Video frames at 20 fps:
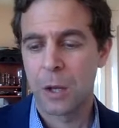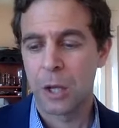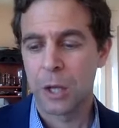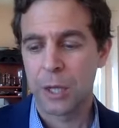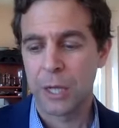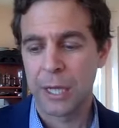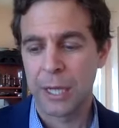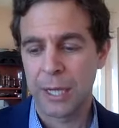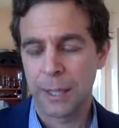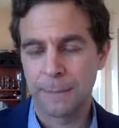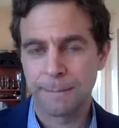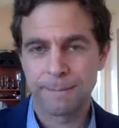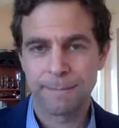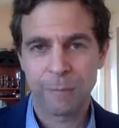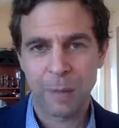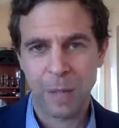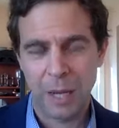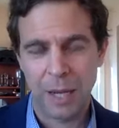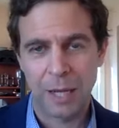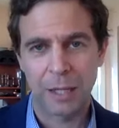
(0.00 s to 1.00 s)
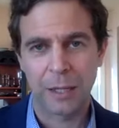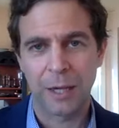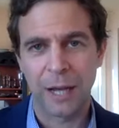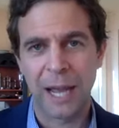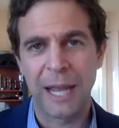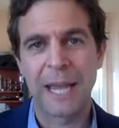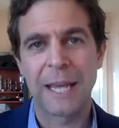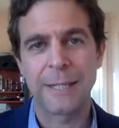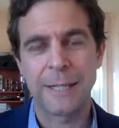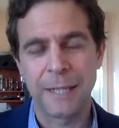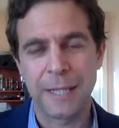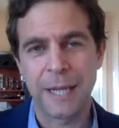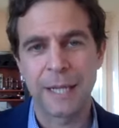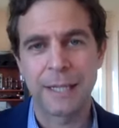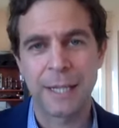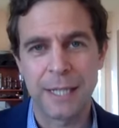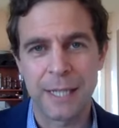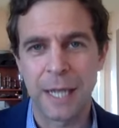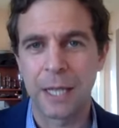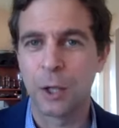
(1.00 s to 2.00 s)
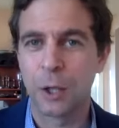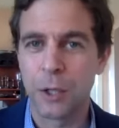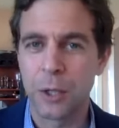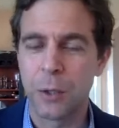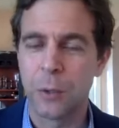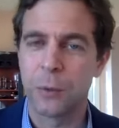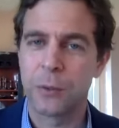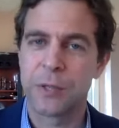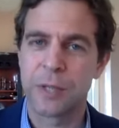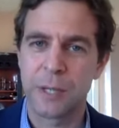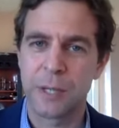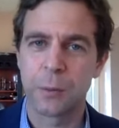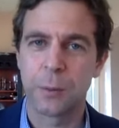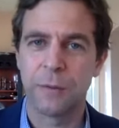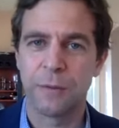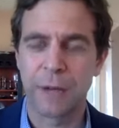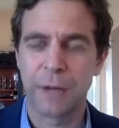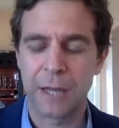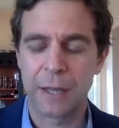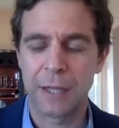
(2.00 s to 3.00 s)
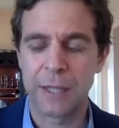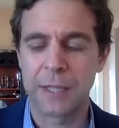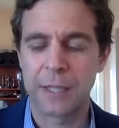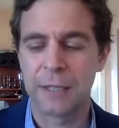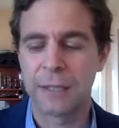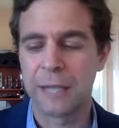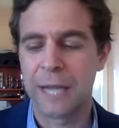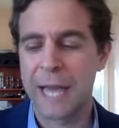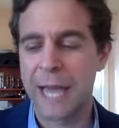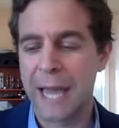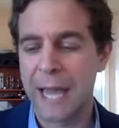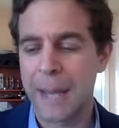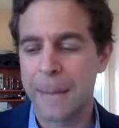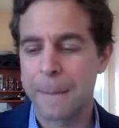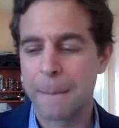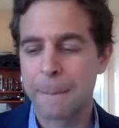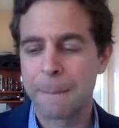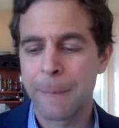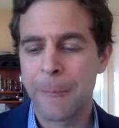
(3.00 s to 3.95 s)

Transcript: The I, I, hesitate to say good news since we've got this delay,